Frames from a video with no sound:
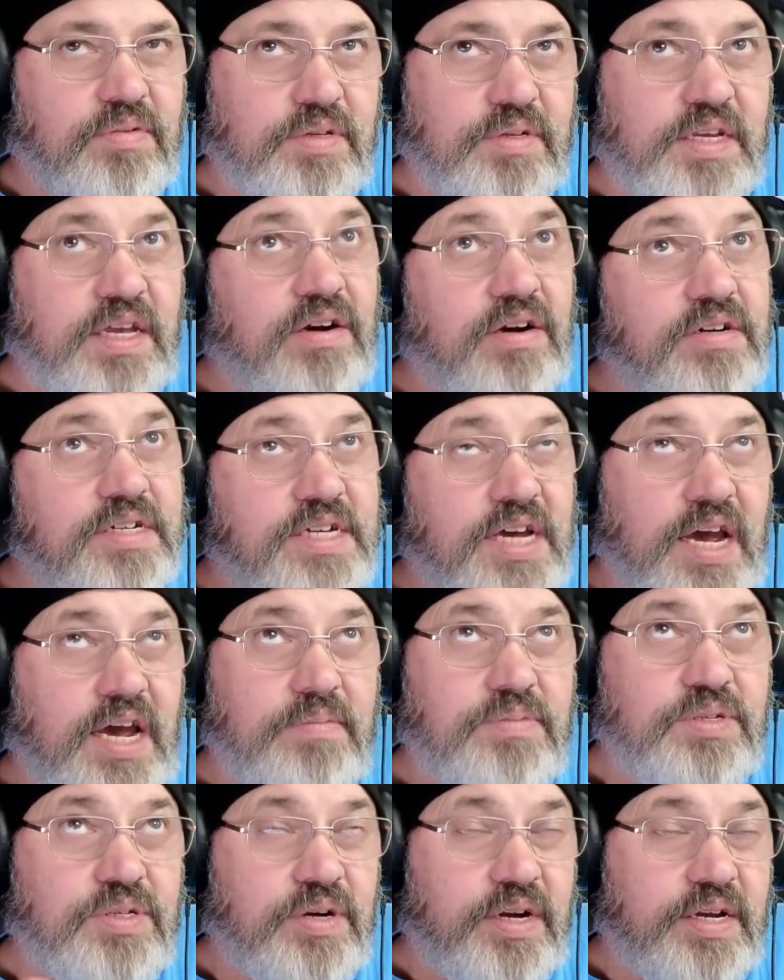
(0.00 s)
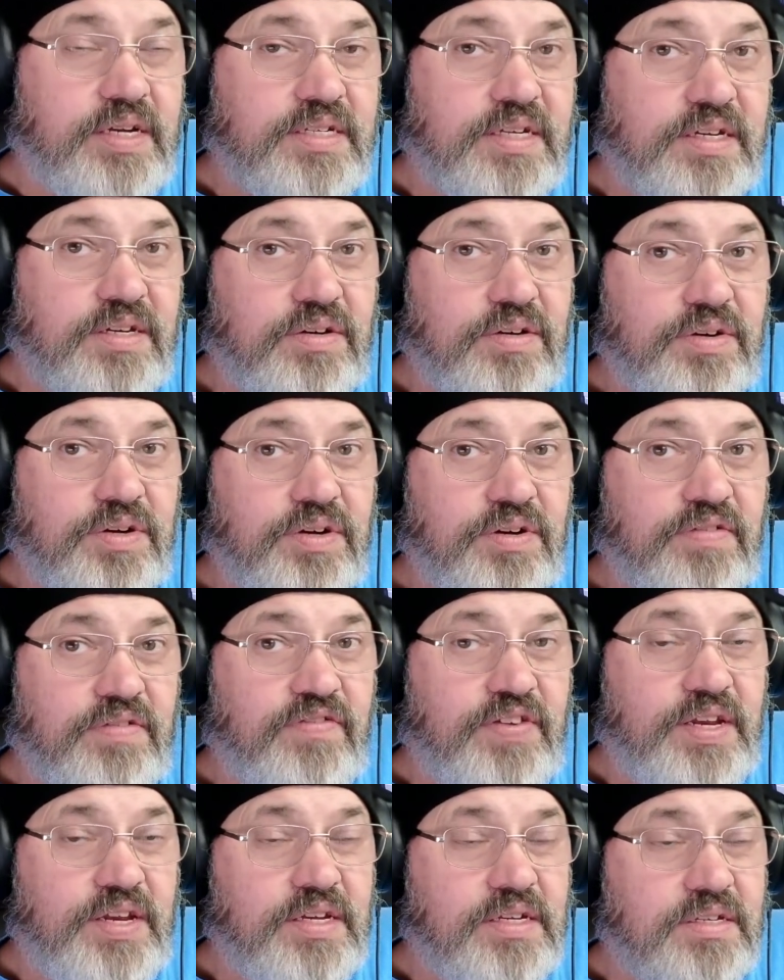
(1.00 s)
get our time straight because I know you're in
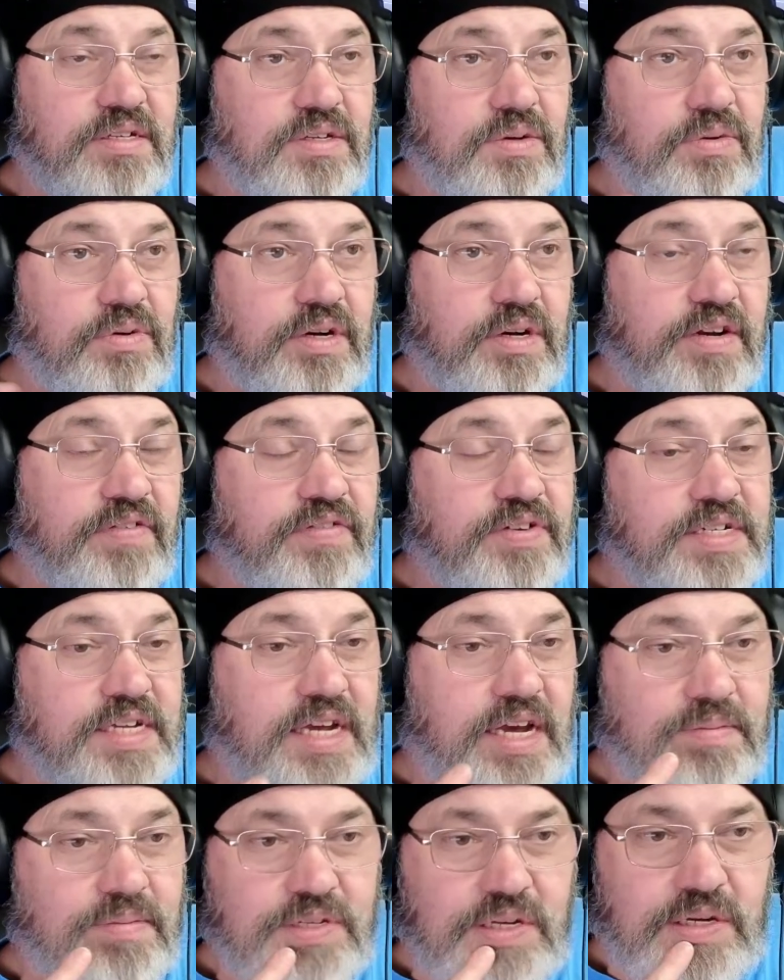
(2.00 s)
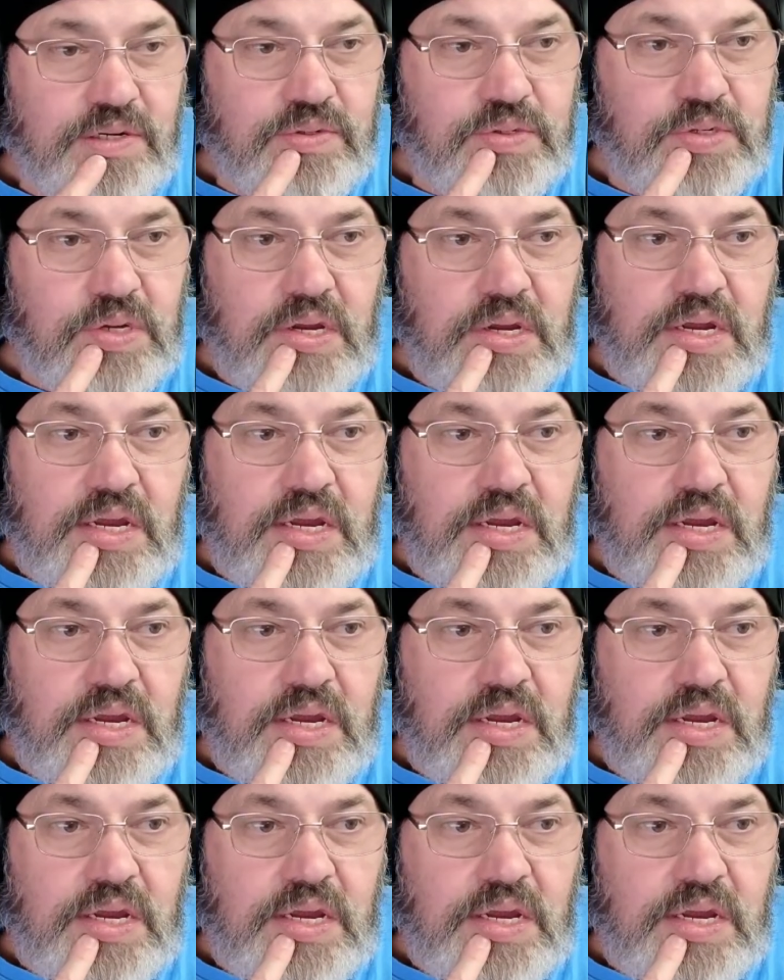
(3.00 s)
Phoenix. So we're in different time zones.